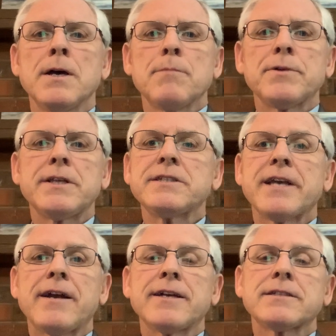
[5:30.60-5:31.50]
But these
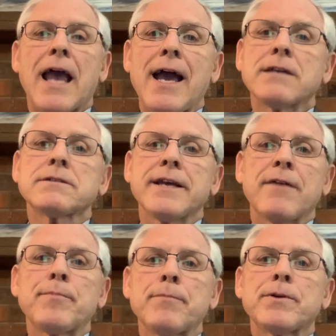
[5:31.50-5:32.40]
areas actually
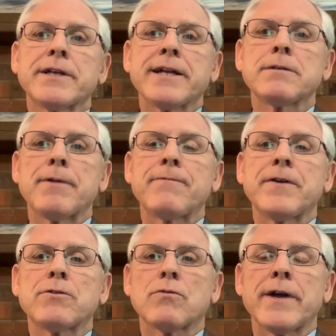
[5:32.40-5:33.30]
have been protected by
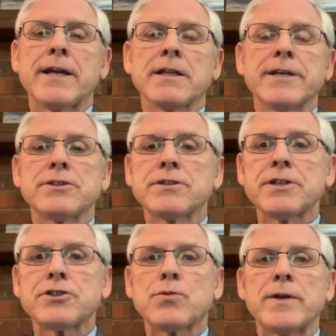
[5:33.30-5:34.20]
federal regulations
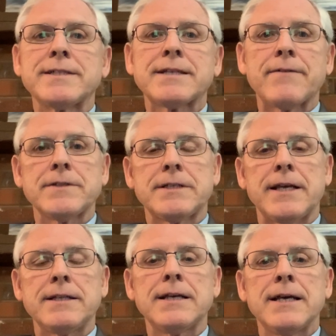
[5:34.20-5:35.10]
since
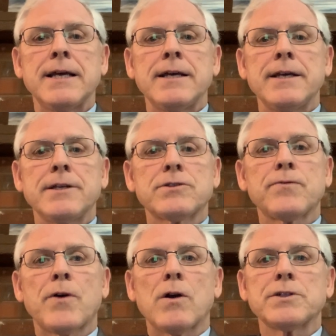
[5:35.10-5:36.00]
2017
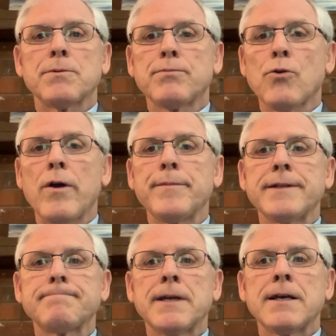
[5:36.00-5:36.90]
insofar as
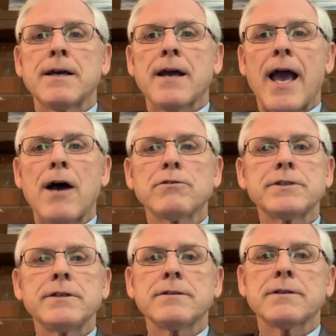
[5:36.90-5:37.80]
employment,
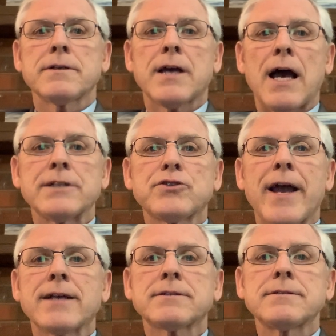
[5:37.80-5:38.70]
housing,
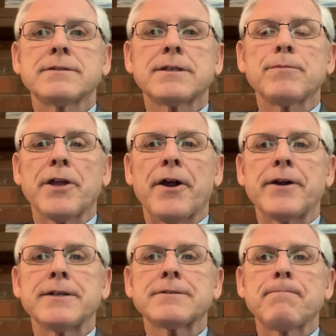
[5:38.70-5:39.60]
contracts, and similar
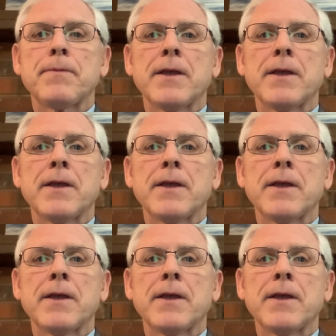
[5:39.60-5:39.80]
areas.